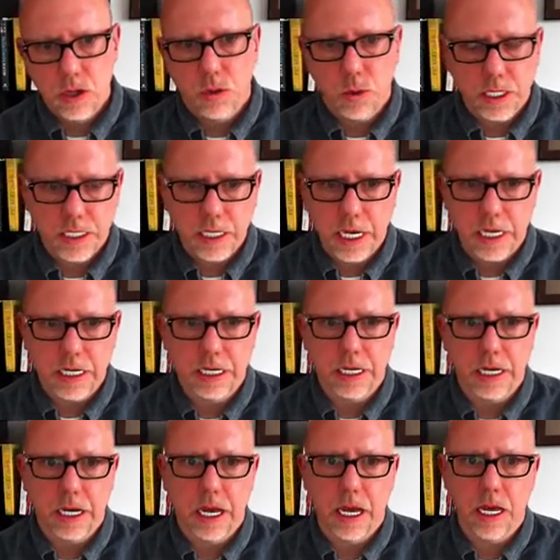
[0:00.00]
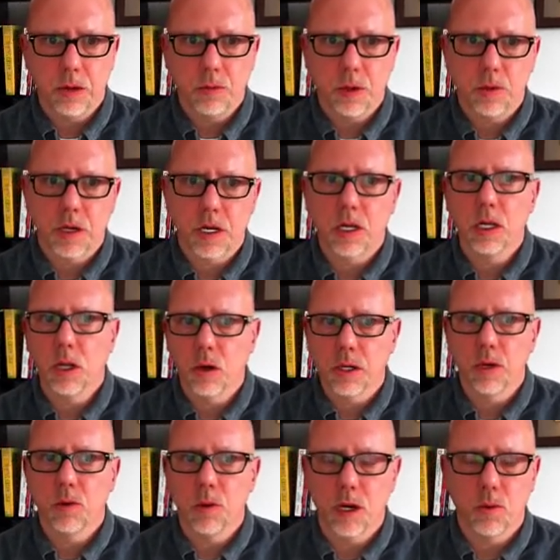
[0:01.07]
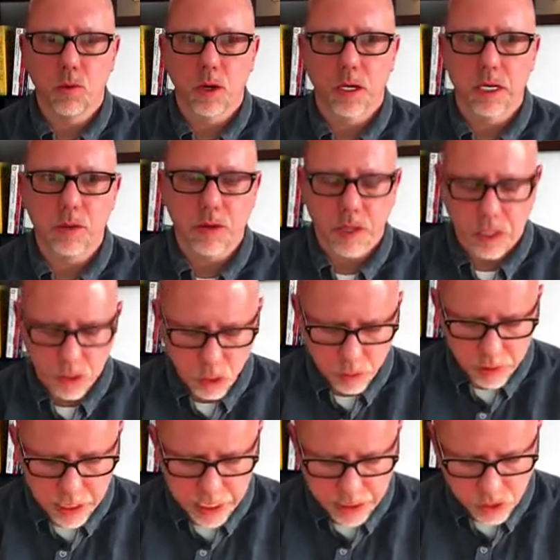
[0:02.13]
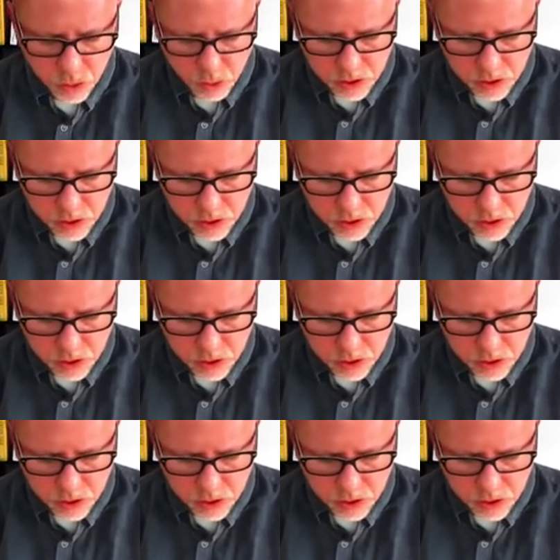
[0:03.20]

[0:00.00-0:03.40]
with data in it, and we want to clone it when working within Kubernetes.